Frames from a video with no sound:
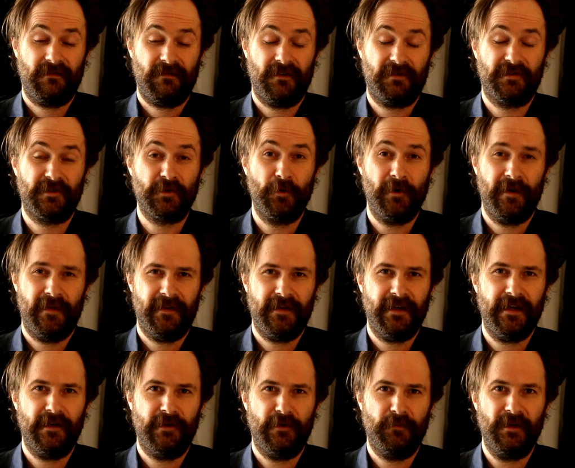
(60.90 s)
a story that
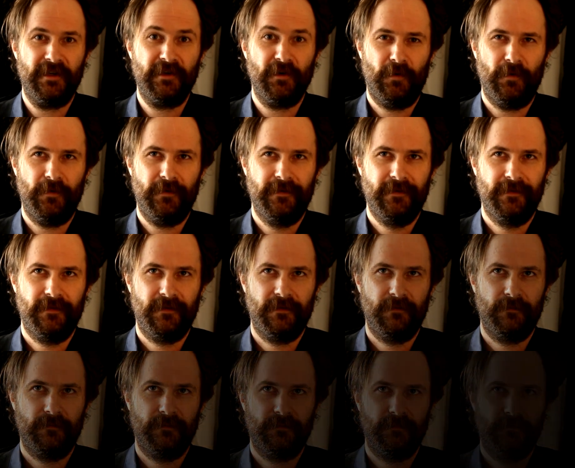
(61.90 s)
needed to be told.
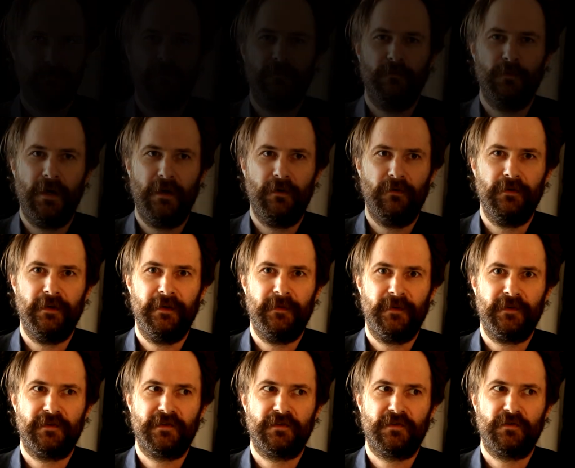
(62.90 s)
Well,
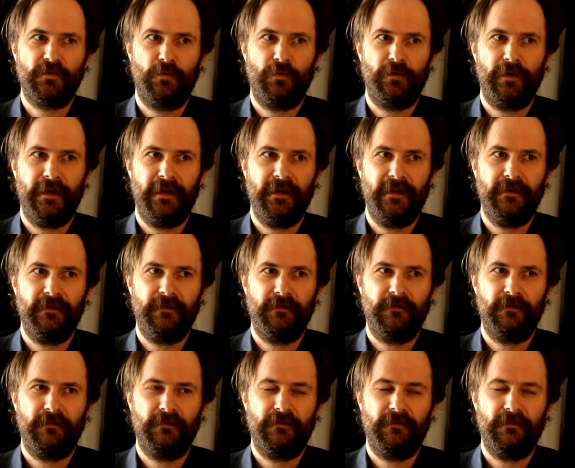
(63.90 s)
in the story,